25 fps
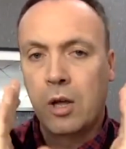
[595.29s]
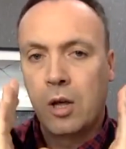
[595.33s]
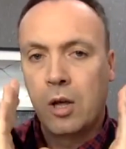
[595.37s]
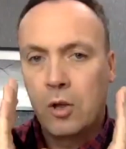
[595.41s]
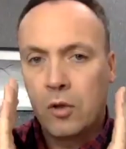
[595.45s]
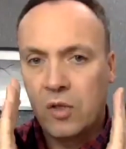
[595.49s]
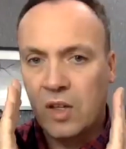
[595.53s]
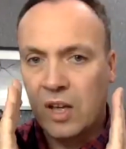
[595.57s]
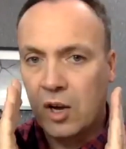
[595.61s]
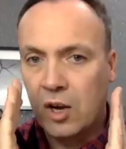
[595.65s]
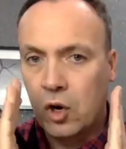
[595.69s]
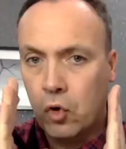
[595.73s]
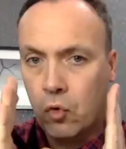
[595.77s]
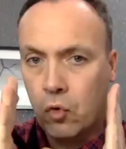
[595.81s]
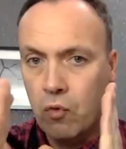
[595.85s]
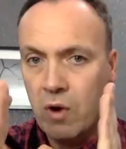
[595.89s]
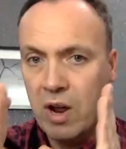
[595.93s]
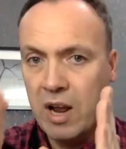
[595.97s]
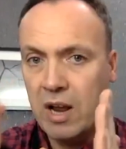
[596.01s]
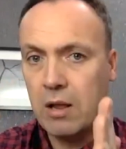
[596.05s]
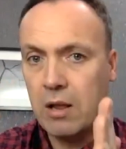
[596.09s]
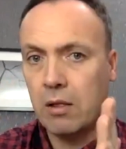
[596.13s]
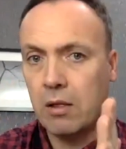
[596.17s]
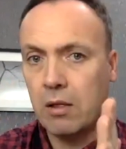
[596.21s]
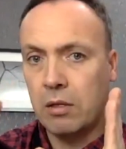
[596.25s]
they're
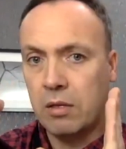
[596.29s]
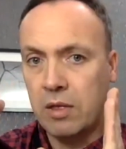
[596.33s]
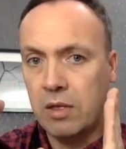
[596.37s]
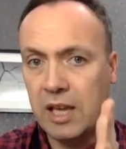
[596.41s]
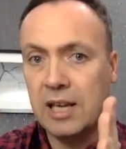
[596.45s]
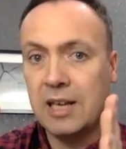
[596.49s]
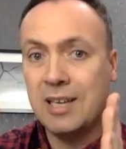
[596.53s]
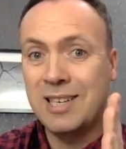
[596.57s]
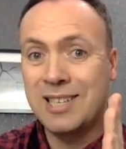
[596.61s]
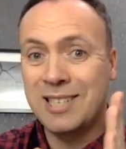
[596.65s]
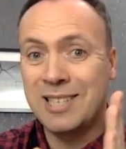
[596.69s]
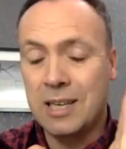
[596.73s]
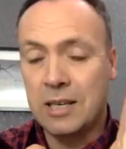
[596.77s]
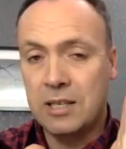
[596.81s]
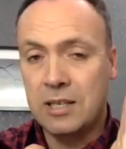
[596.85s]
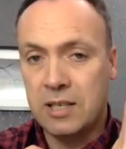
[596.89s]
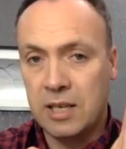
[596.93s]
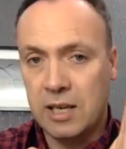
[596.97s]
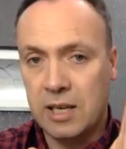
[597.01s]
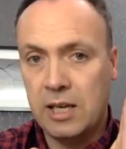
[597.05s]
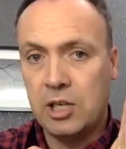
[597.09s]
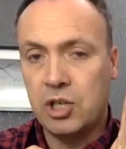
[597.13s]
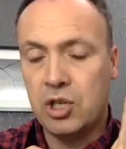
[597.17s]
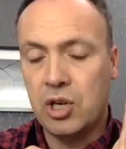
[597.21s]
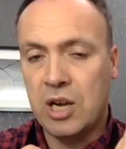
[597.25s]
great things to
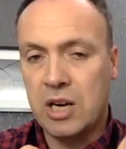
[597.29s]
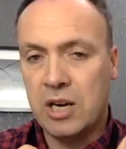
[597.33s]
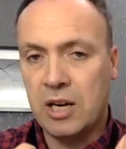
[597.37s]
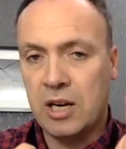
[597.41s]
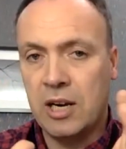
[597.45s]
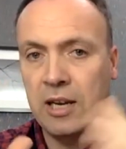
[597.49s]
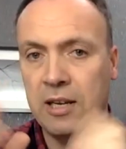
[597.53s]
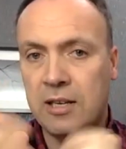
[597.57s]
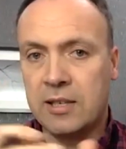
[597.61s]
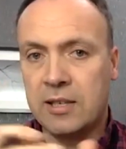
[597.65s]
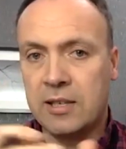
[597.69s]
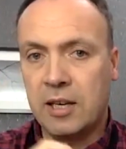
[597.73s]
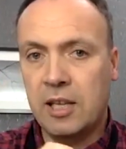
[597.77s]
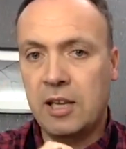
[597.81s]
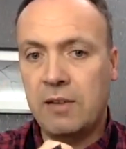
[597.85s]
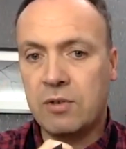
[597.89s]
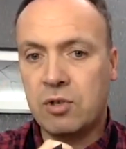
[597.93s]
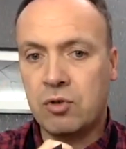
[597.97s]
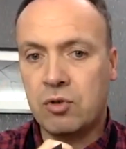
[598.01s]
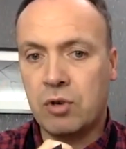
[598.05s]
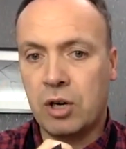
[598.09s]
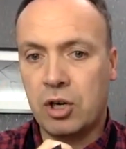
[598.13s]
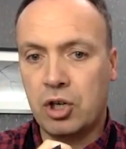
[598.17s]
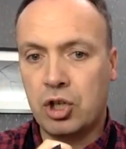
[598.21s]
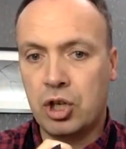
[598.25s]
teach in an interleave
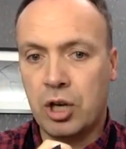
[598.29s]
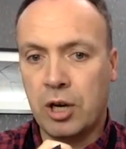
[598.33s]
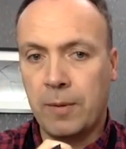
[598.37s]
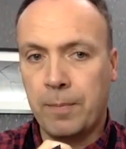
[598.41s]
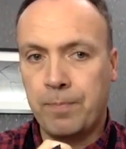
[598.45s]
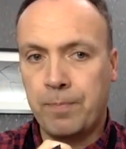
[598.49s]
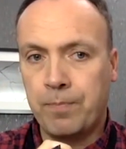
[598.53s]
structure.